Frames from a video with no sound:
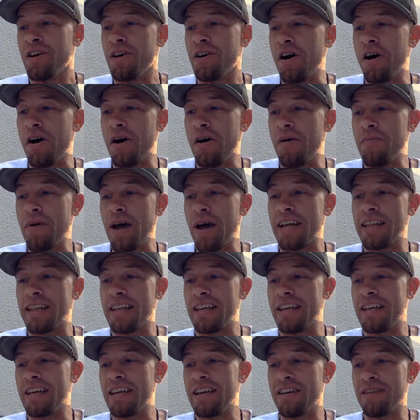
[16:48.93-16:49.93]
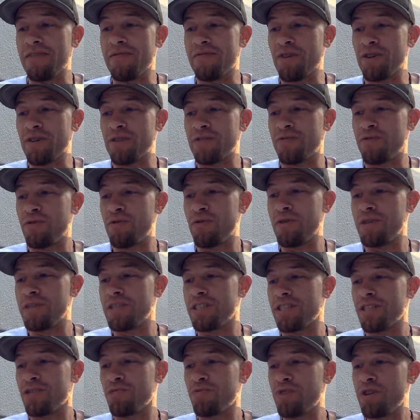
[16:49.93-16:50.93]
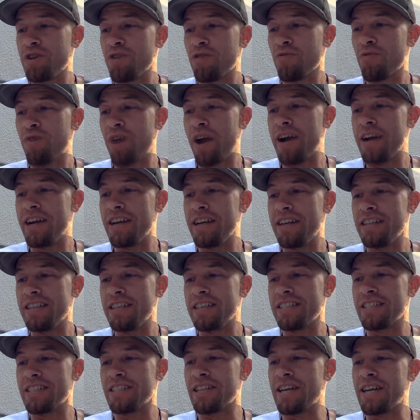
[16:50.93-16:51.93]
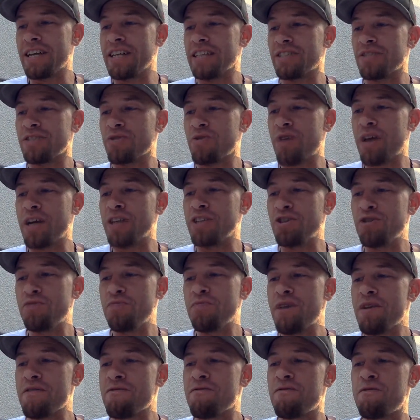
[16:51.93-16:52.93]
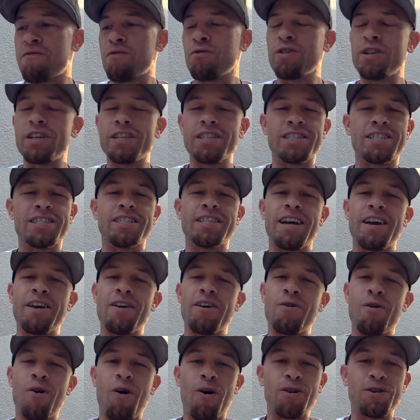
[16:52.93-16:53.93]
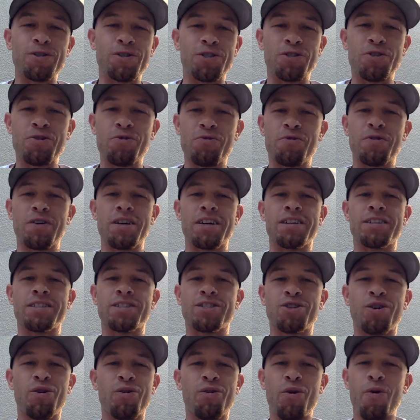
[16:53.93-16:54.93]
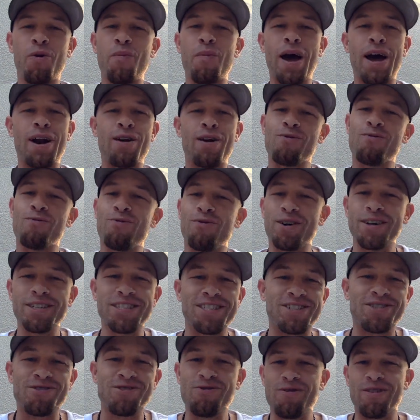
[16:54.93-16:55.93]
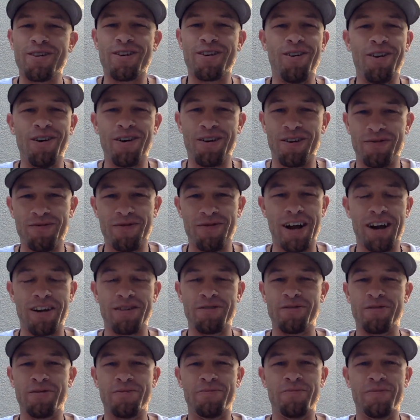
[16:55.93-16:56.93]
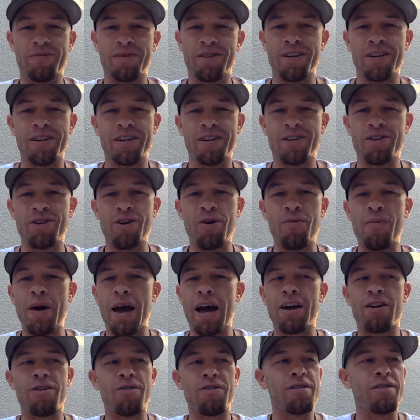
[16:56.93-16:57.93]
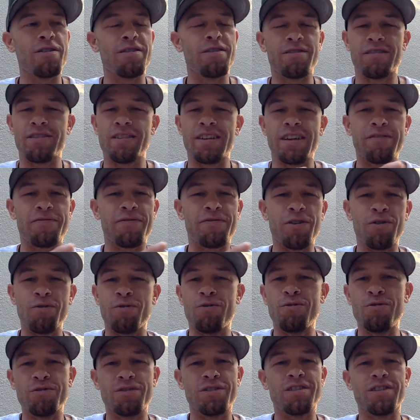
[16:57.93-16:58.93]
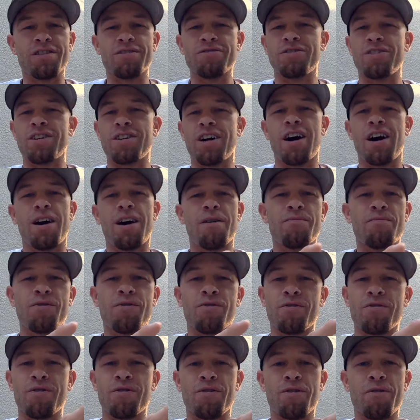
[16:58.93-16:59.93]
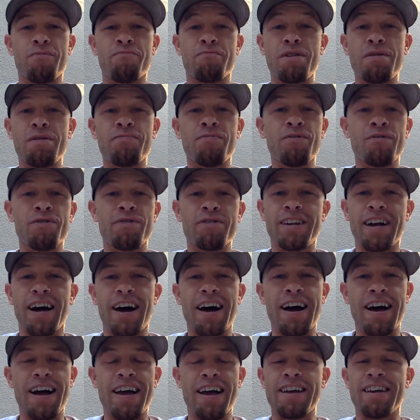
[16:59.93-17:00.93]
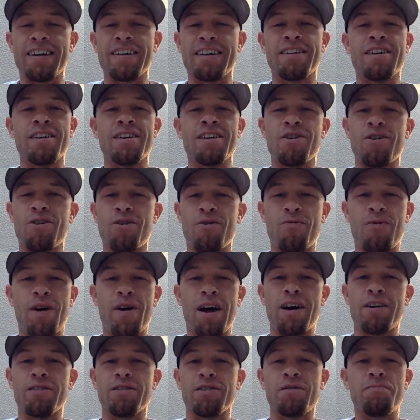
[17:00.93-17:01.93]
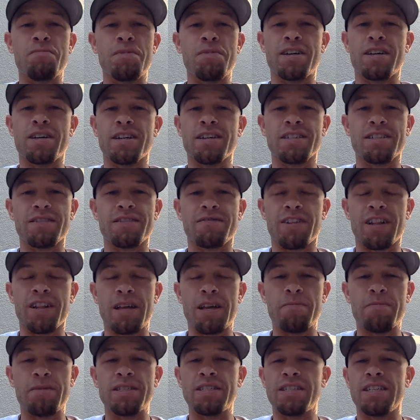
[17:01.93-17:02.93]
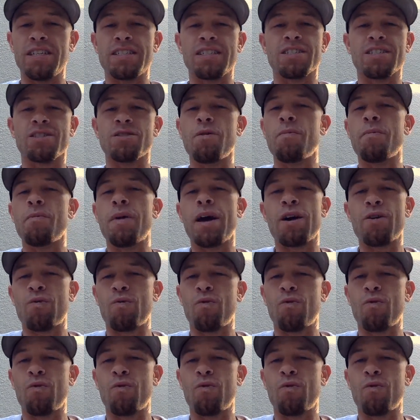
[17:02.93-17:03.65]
at the end in verse 4. He says, "We are writing these things so that you may fully share our joy." So no matter what's going on around them, no matter if they're losing their job or people are dying around them because of claiming Jesus, no matter